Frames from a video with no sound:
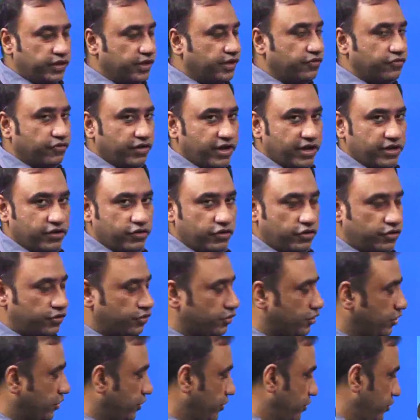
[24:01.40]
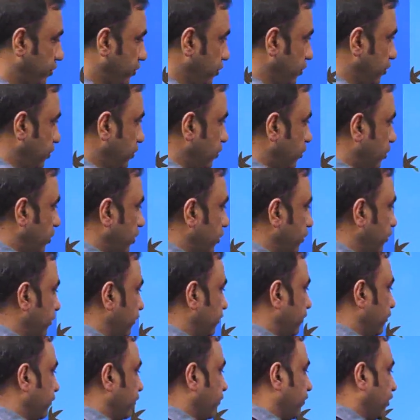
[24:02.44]
interact or not? All those
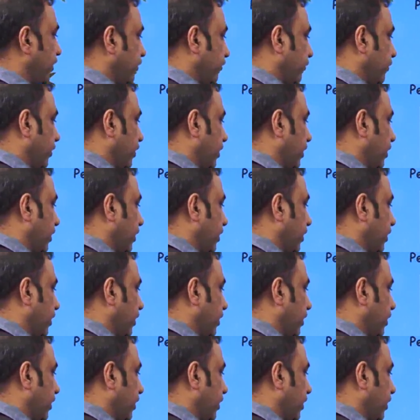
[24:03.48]
things will